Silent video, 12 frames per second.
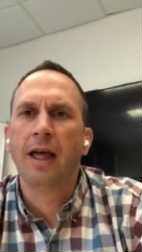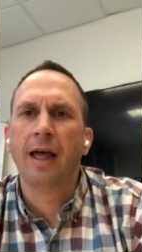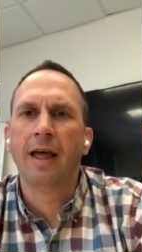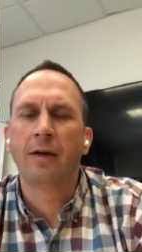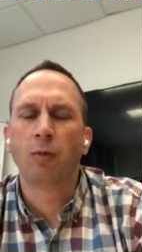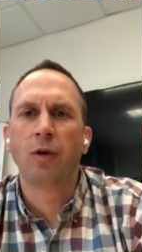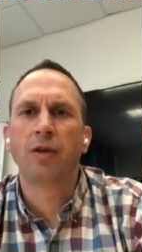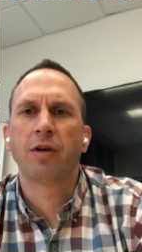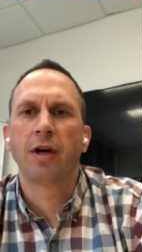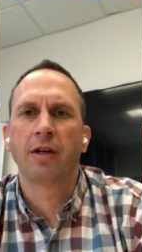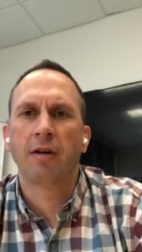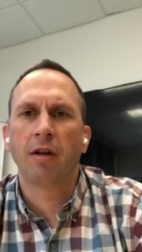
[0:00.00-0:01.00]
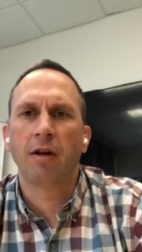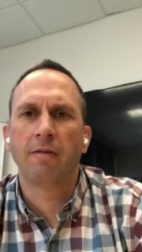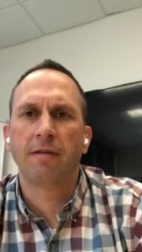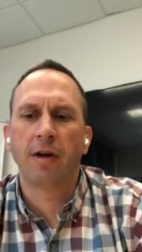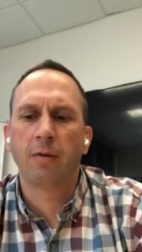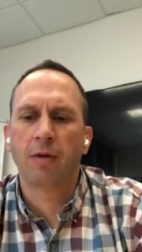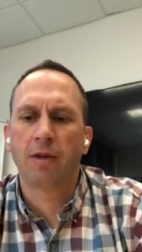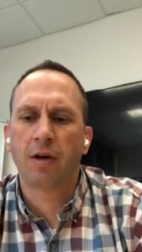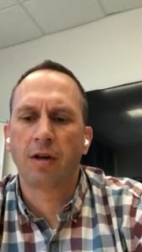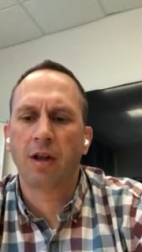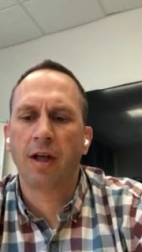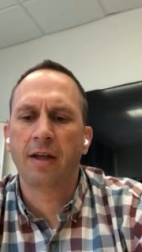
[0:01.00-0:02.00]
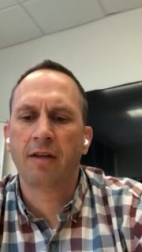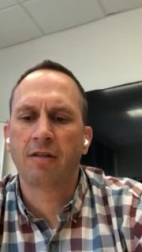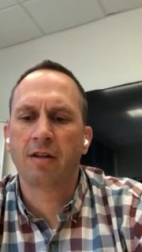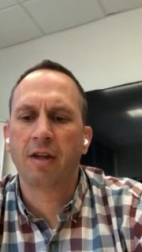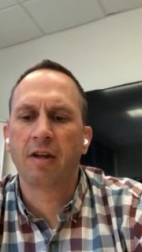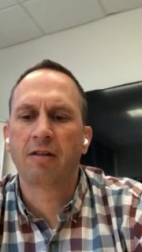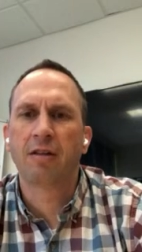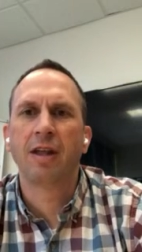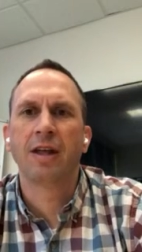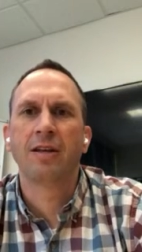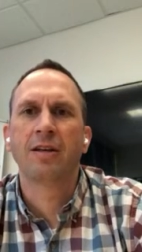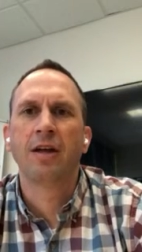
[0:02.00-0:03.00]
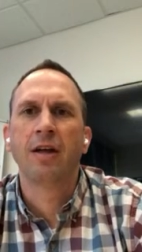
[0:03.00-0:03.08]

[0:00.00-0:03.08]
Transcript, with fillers: and we try to clarify with our clients, is that